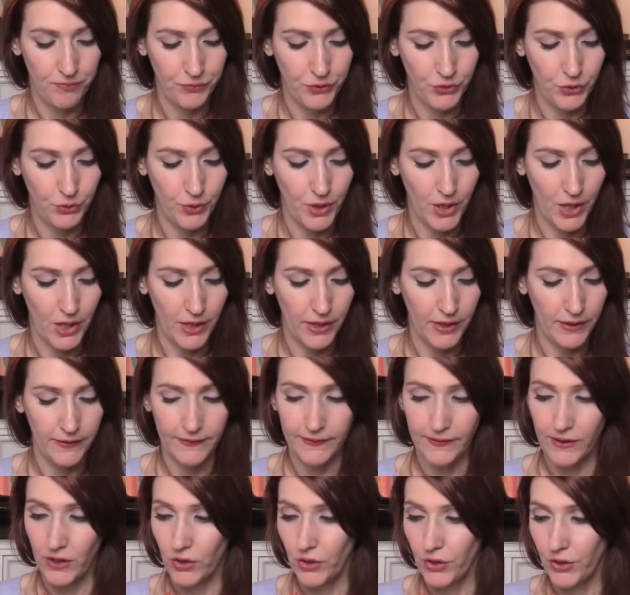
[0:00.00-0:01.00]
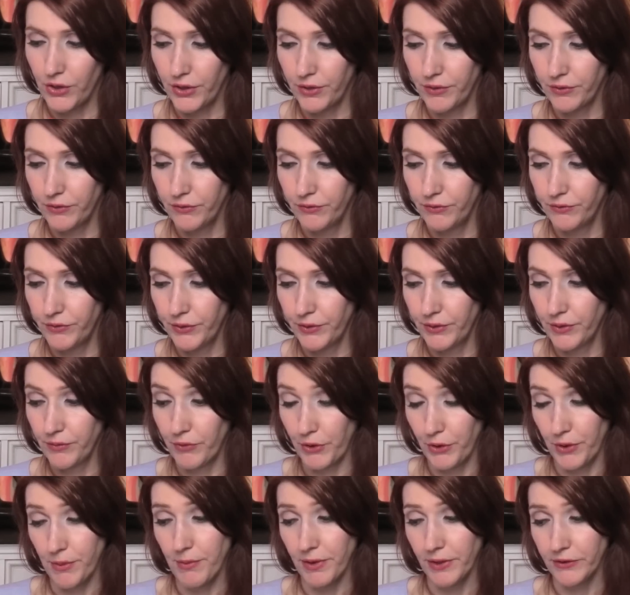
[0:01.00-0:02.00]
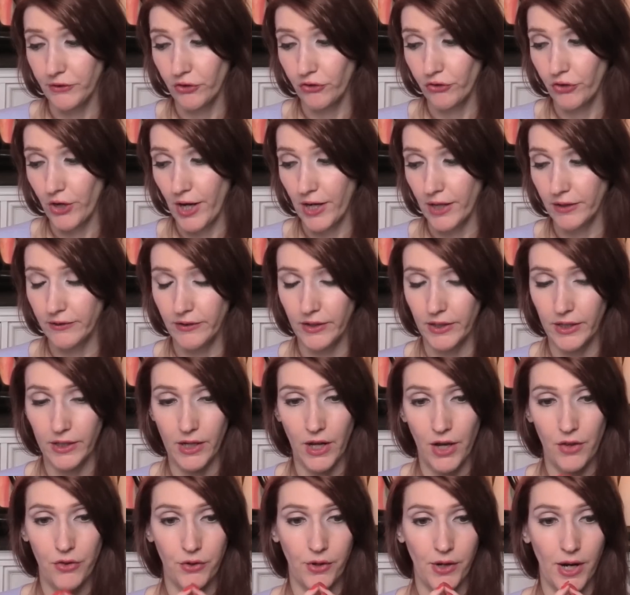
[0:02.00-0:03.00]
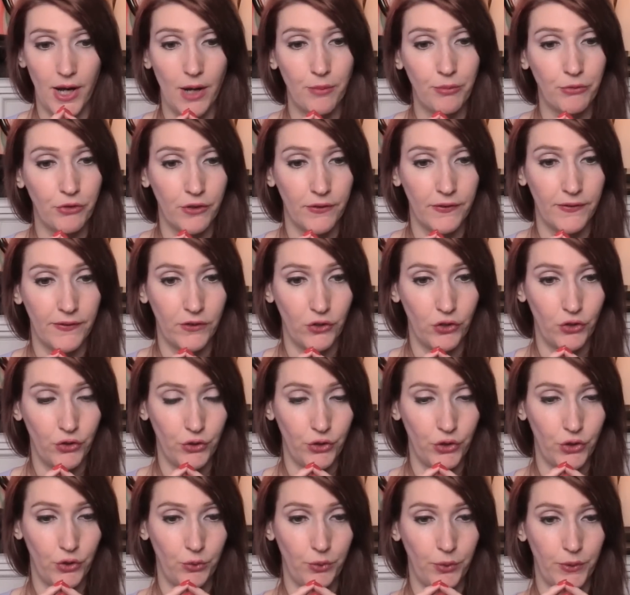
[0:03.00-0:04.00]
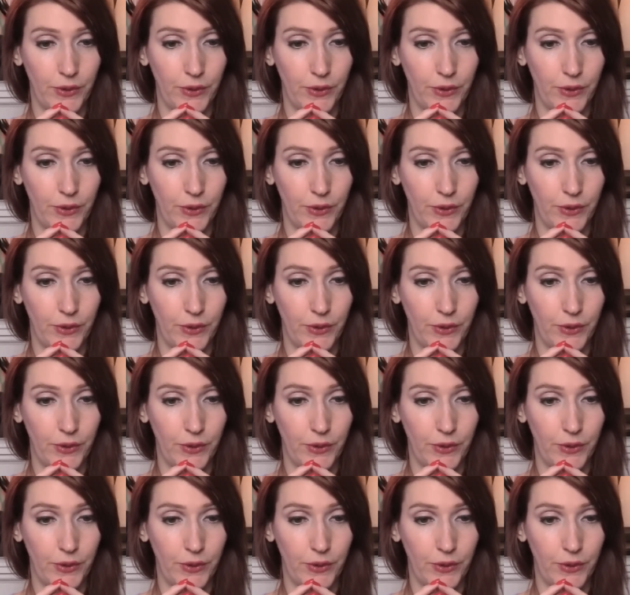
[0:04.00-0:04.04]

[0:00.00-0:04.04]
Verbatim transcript: you guys are very much attracting other options to you.